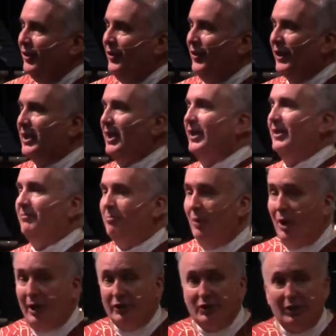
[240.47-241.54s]
the kind of
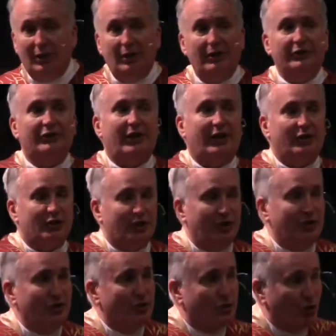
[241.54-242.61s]

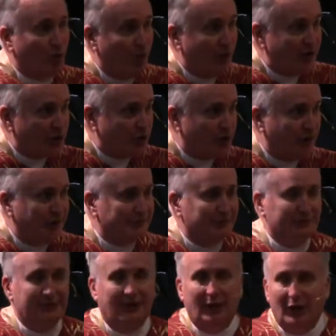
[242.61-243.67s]
marginalization, derision,